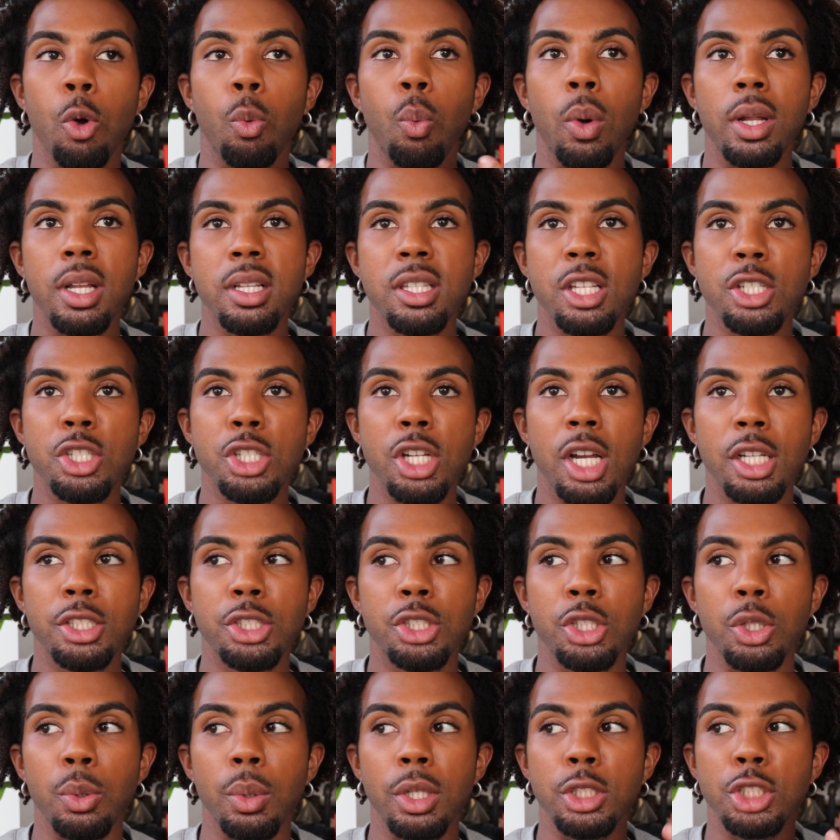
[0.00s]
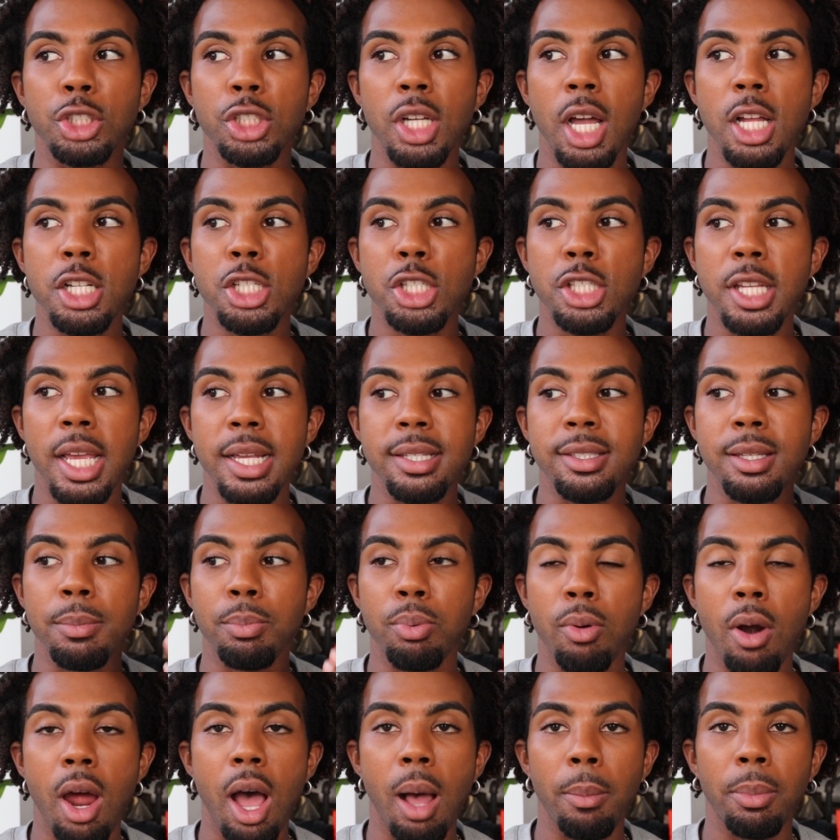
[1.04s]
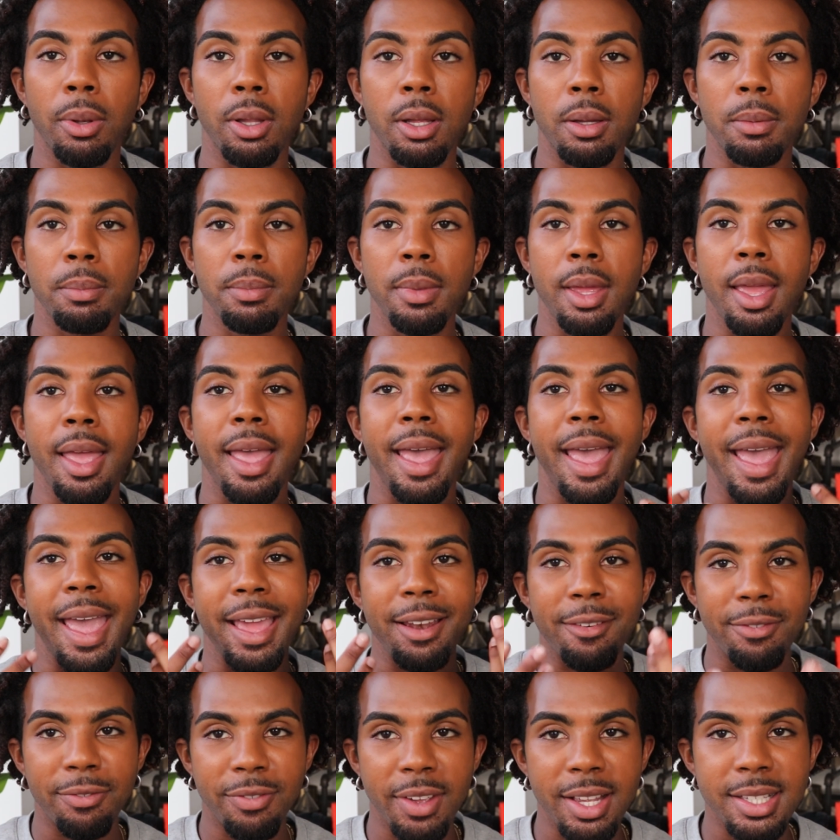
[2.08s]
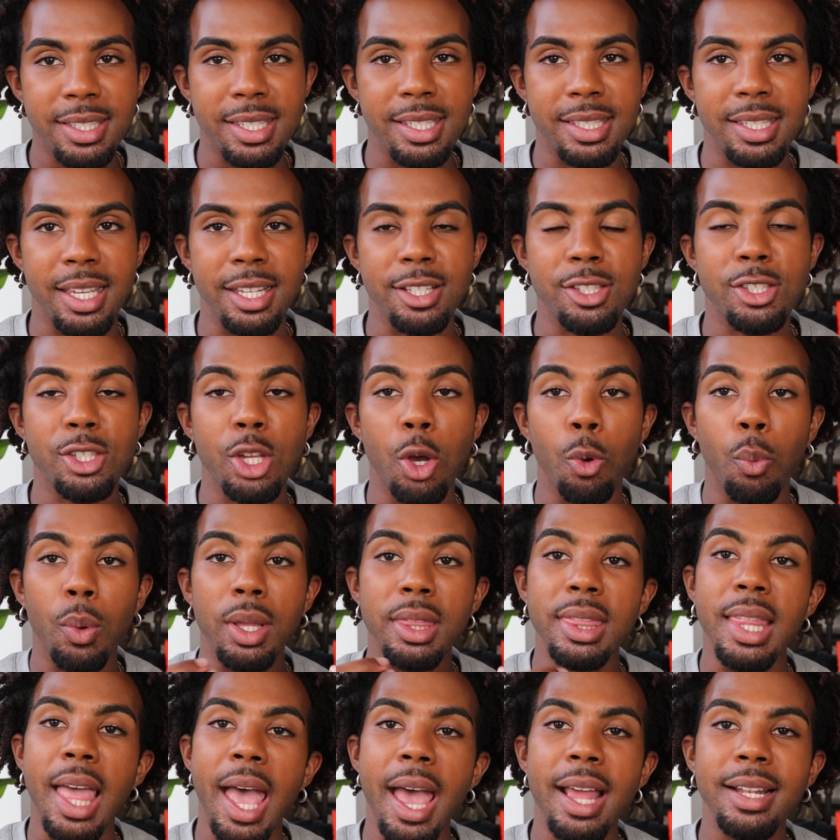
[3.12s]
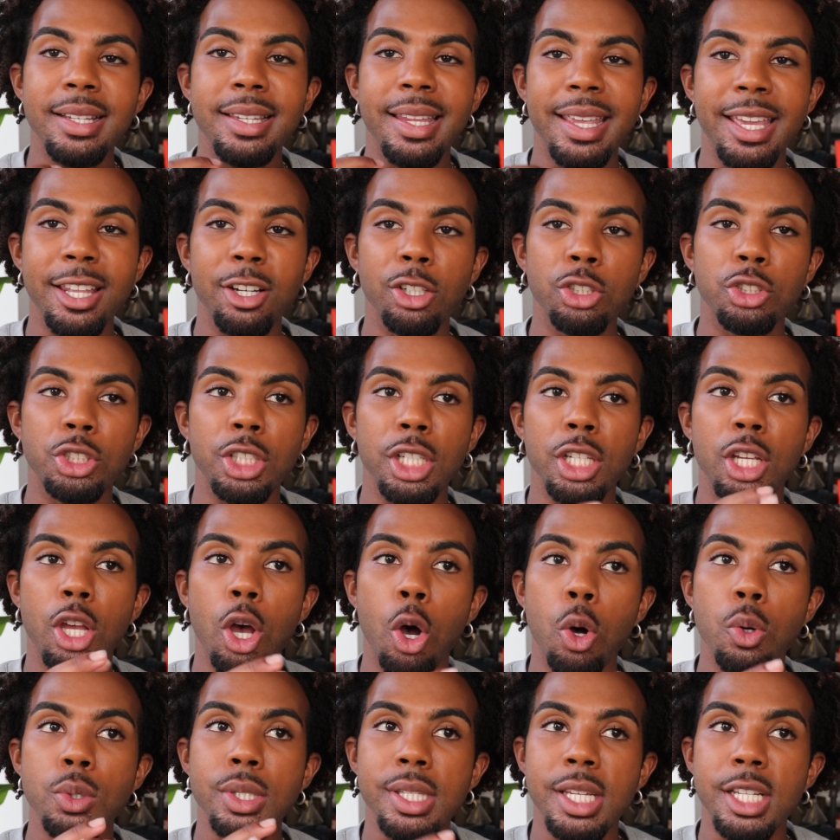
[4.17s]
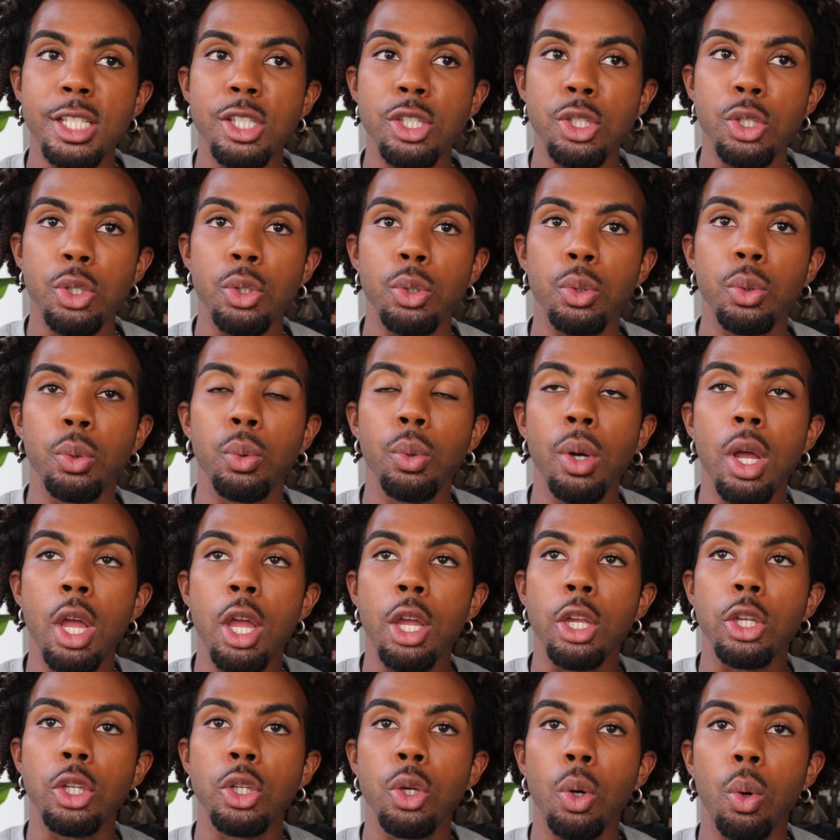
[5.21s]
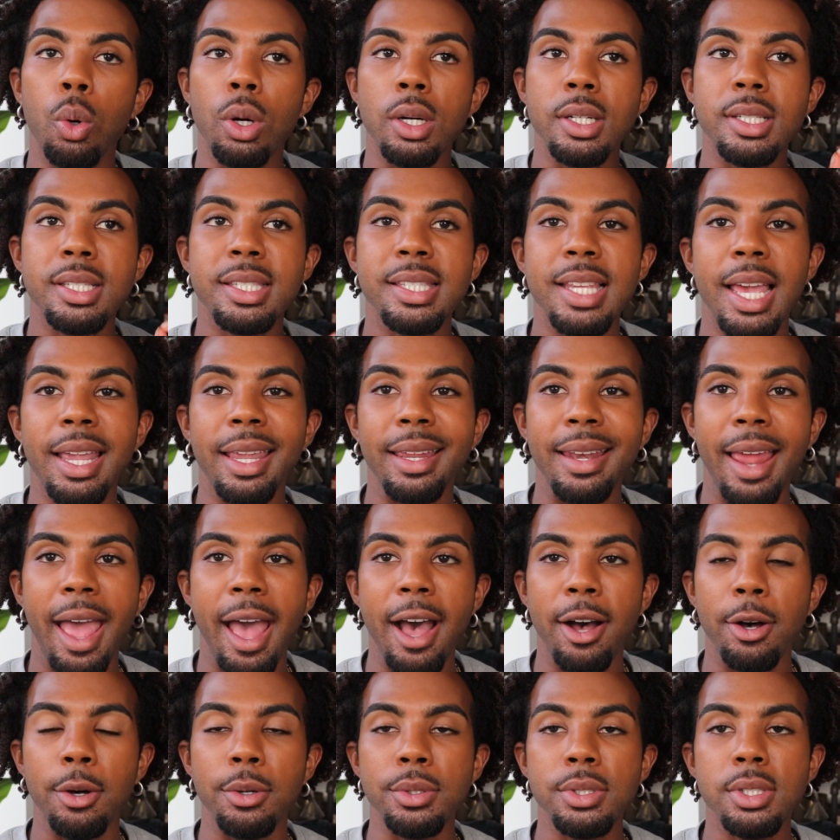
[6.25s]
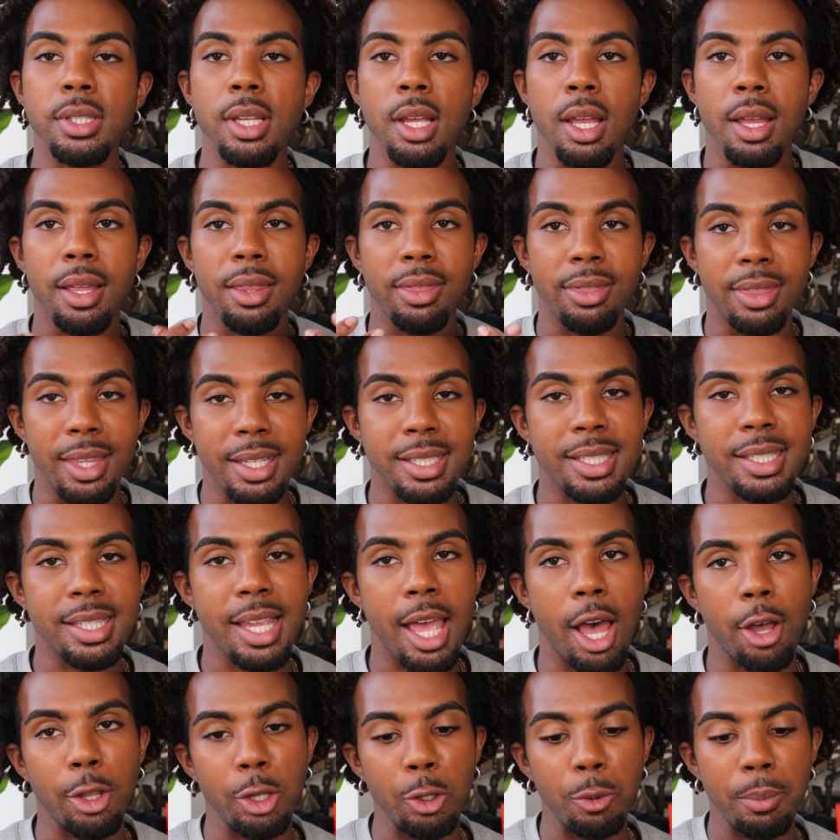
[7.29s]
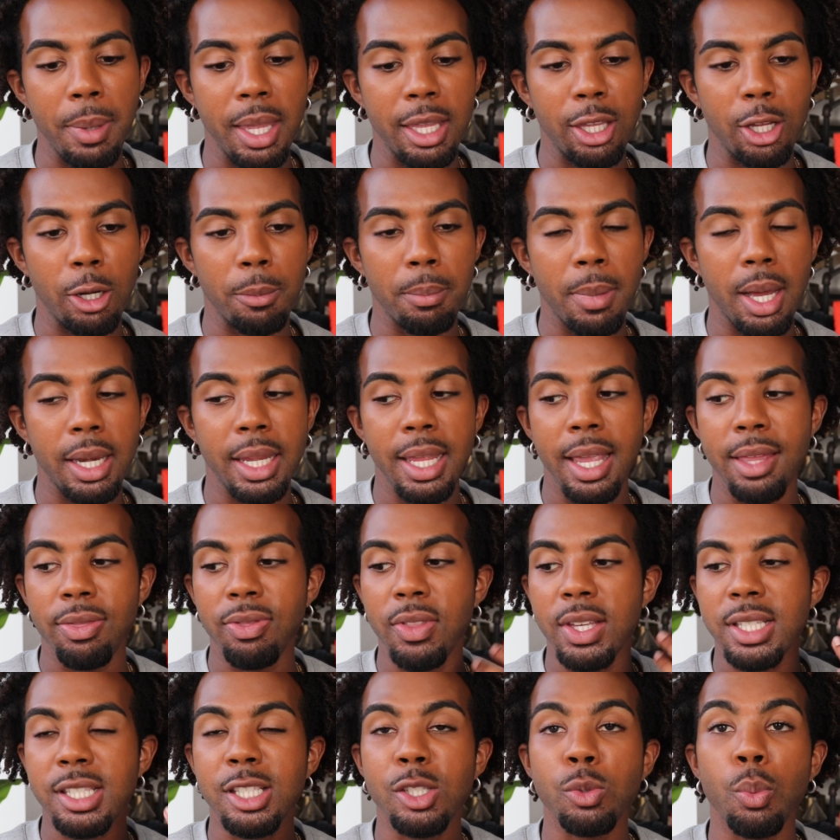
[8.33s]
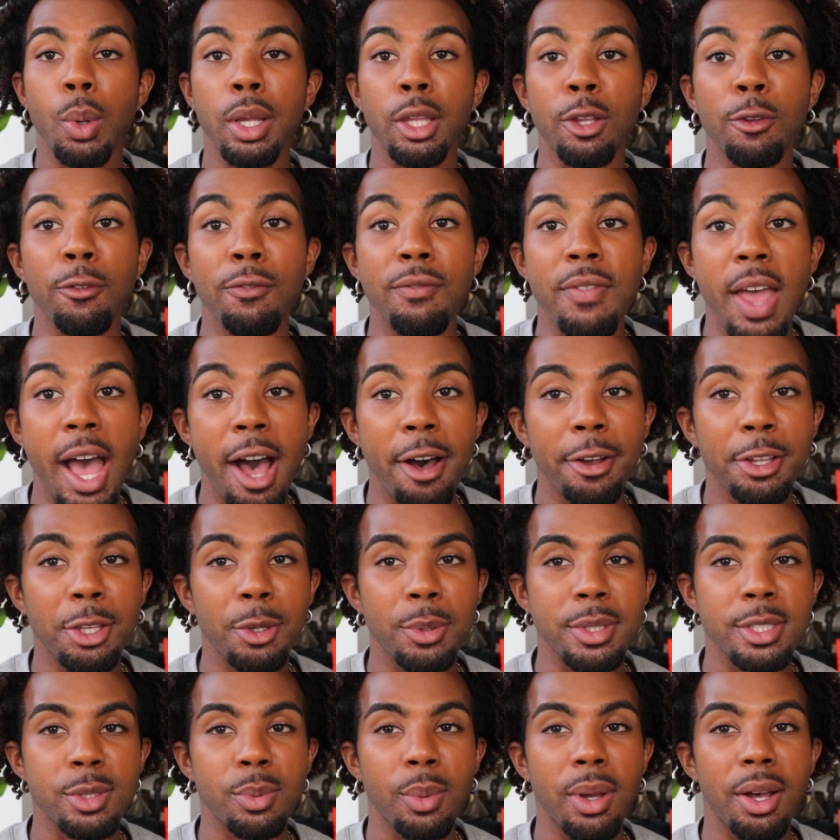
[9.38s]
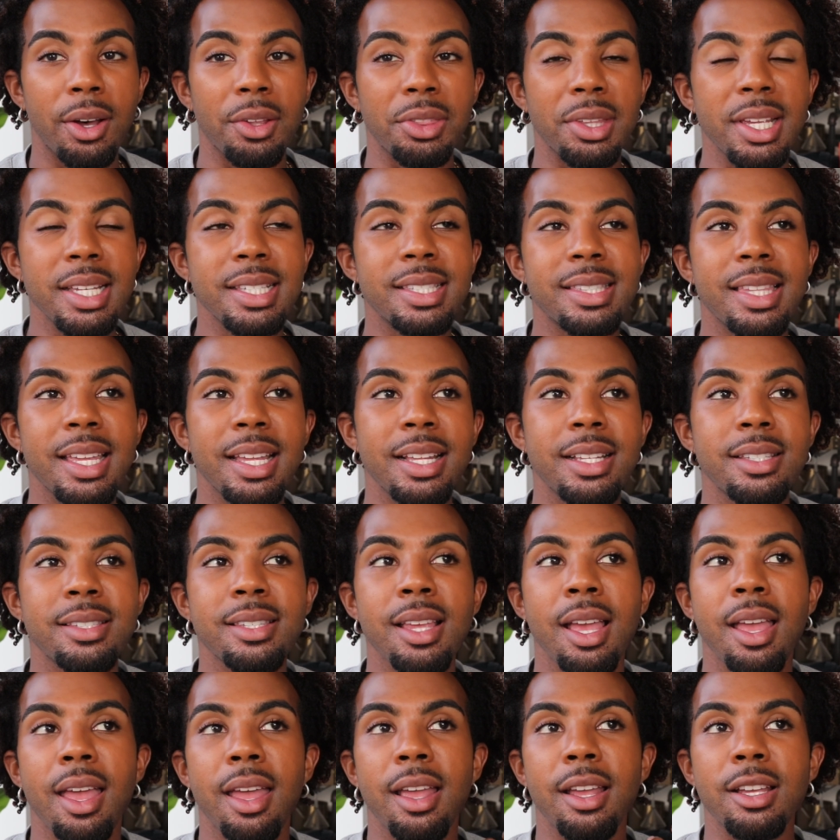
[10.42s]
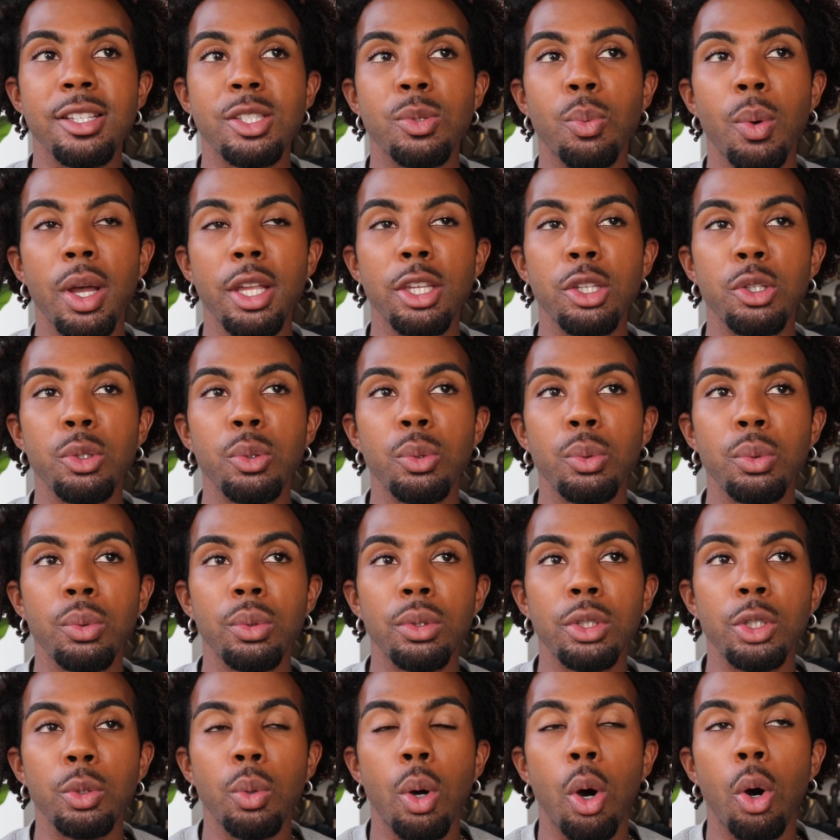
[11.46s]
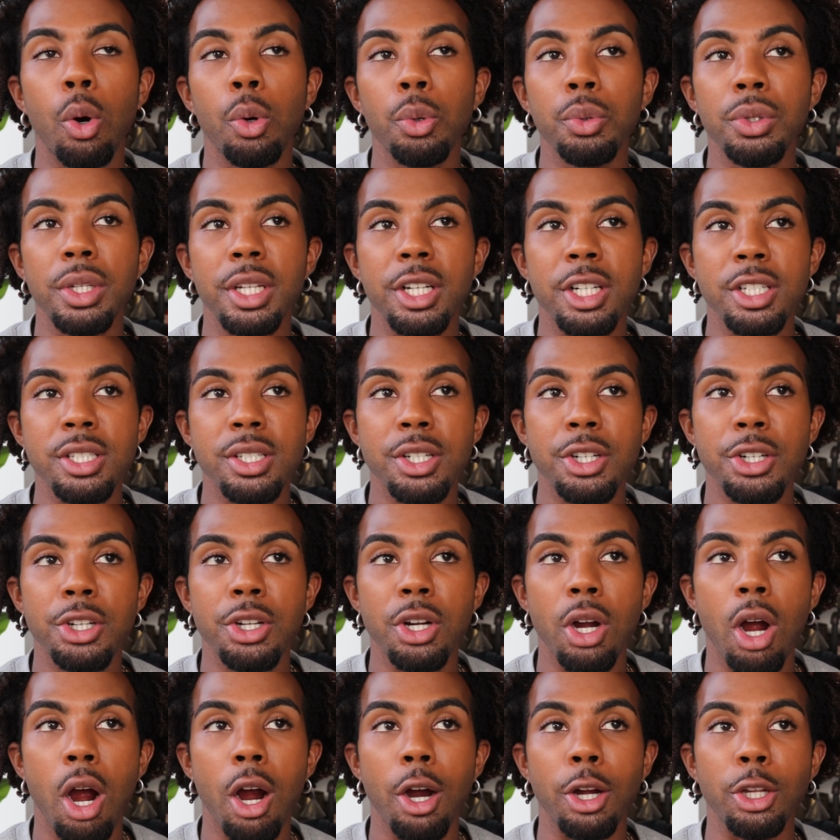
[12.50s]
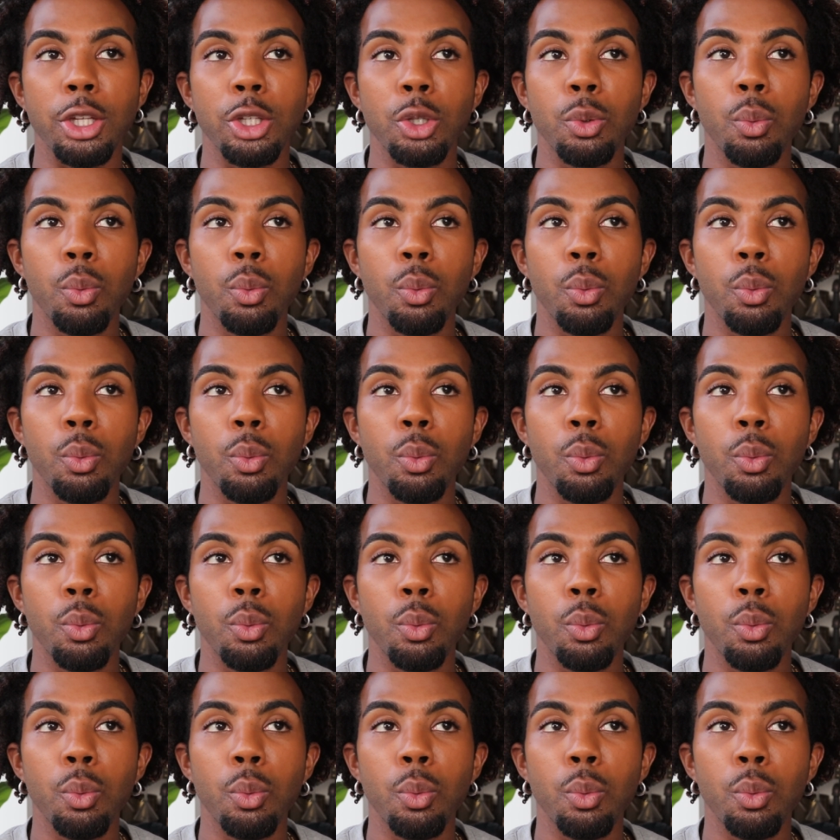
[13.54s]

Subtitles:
What does a judge do? A judge takes a problem and fixes it. So when that energy goes into your second house, this is how you make your money, and this is what you value as well. These things is what you hold near and dear to your heart.